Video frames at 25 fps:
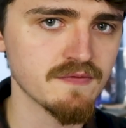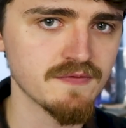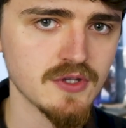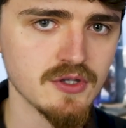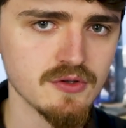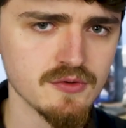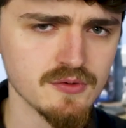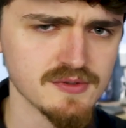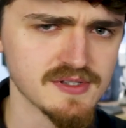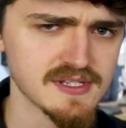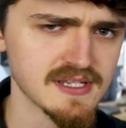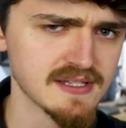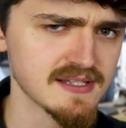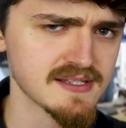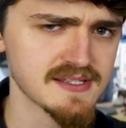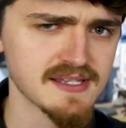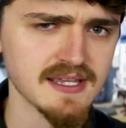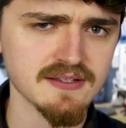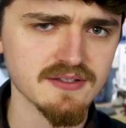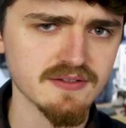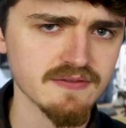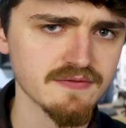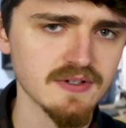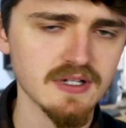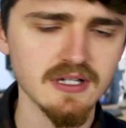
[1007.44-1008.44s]
of yous in the
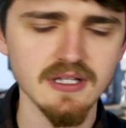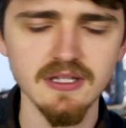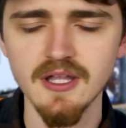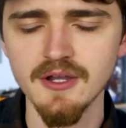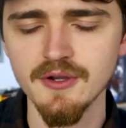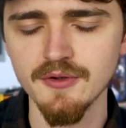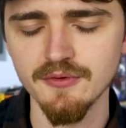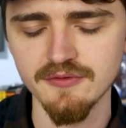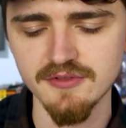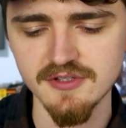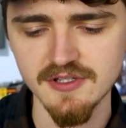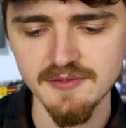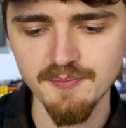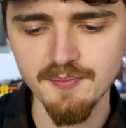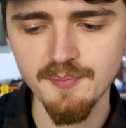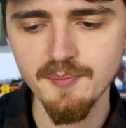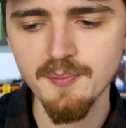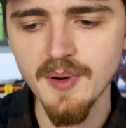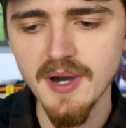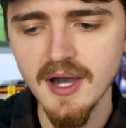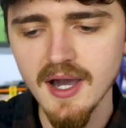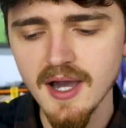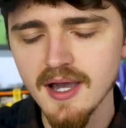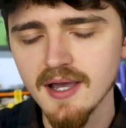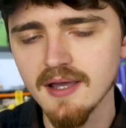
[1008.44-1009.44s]
sense of clones.
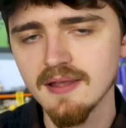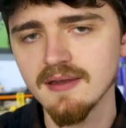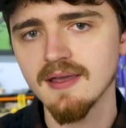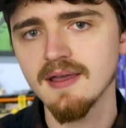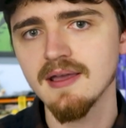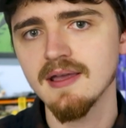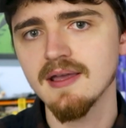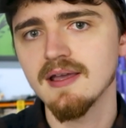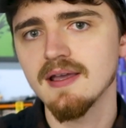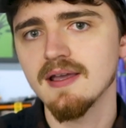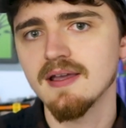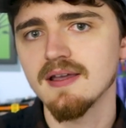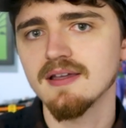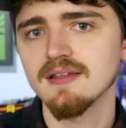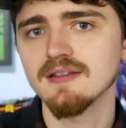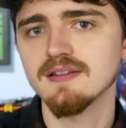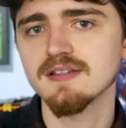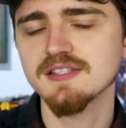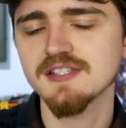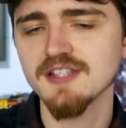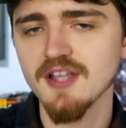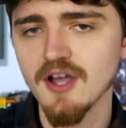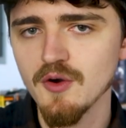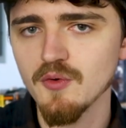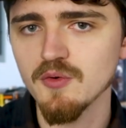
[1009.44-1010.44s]
But the
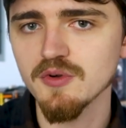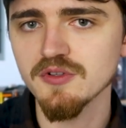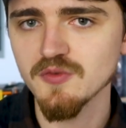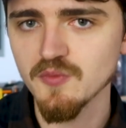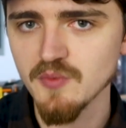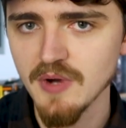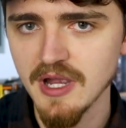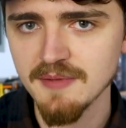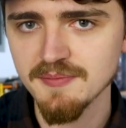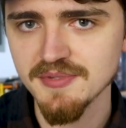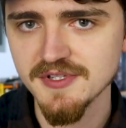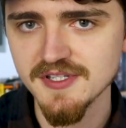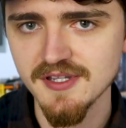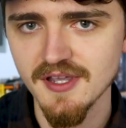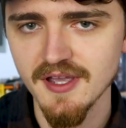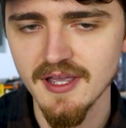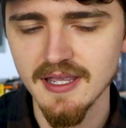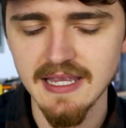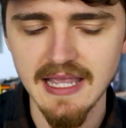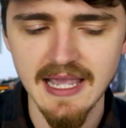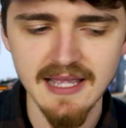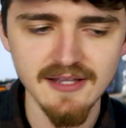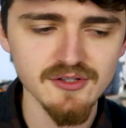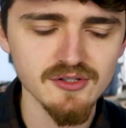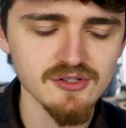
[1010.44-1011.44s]
Star Wars
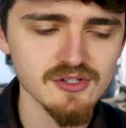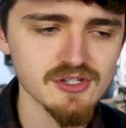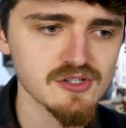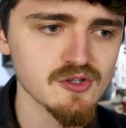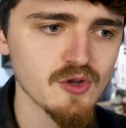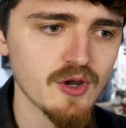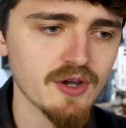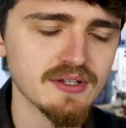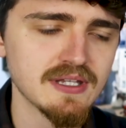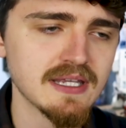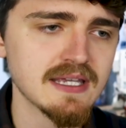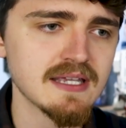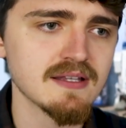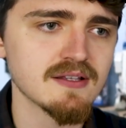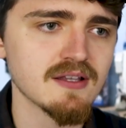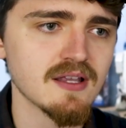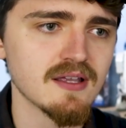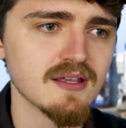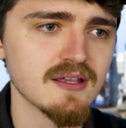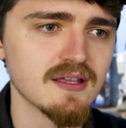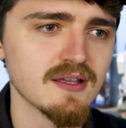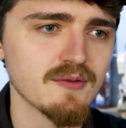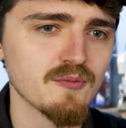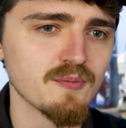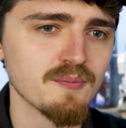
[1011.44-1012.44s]
website, and just not only
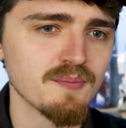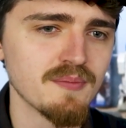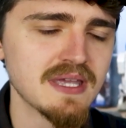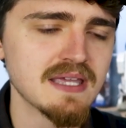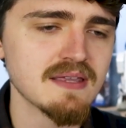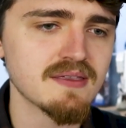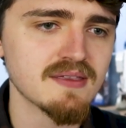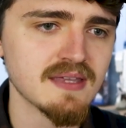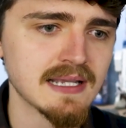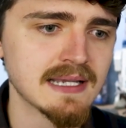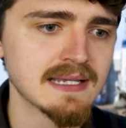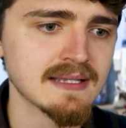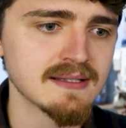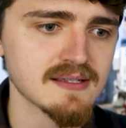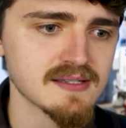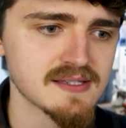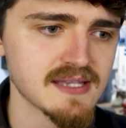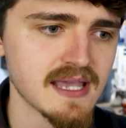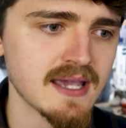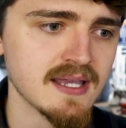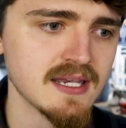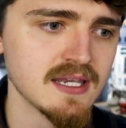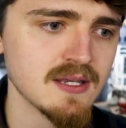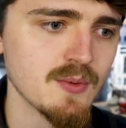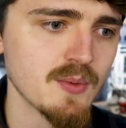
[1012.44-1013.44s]
me thinking this
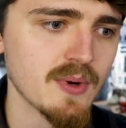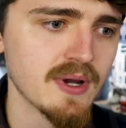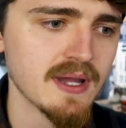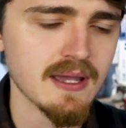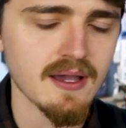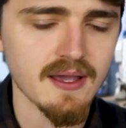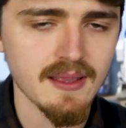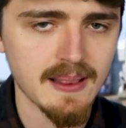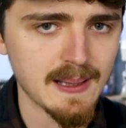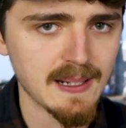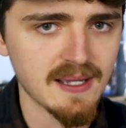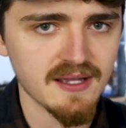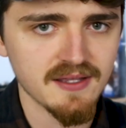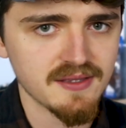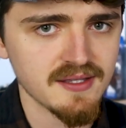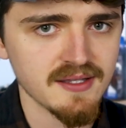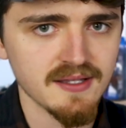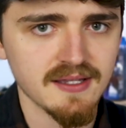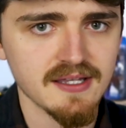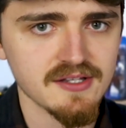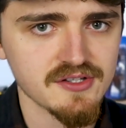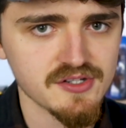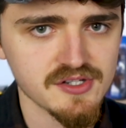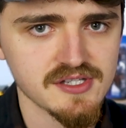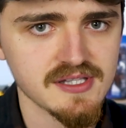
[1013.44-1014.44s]
anyway, I, I
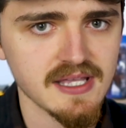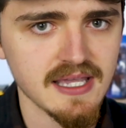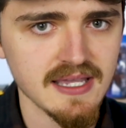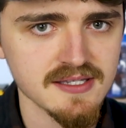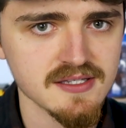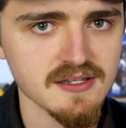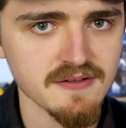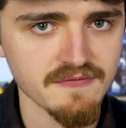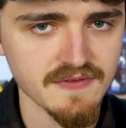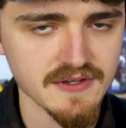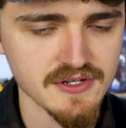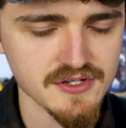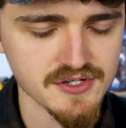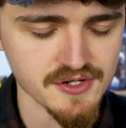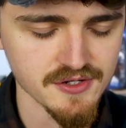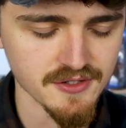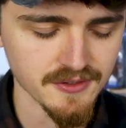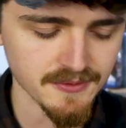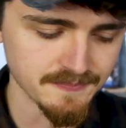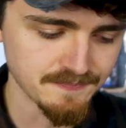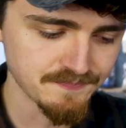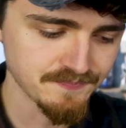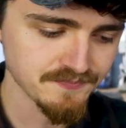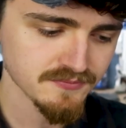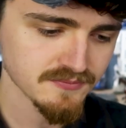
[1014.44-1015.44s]
think it just is a
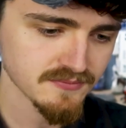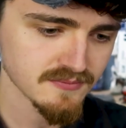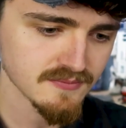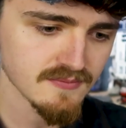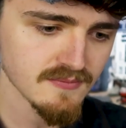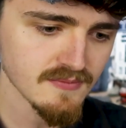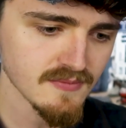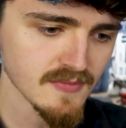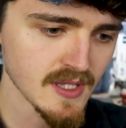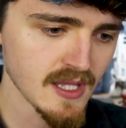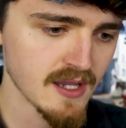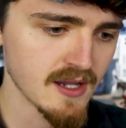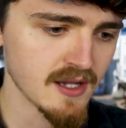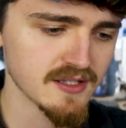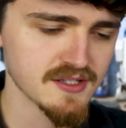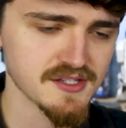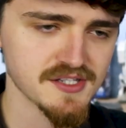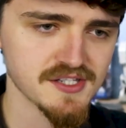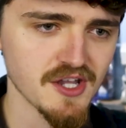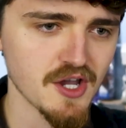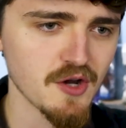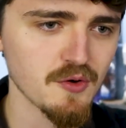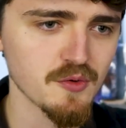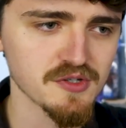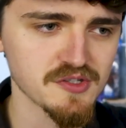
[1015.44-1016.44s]
vision. Uh, the
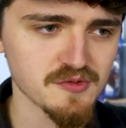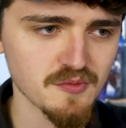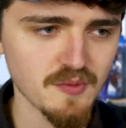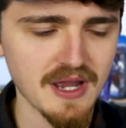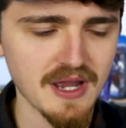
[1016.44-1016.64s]
Star Wars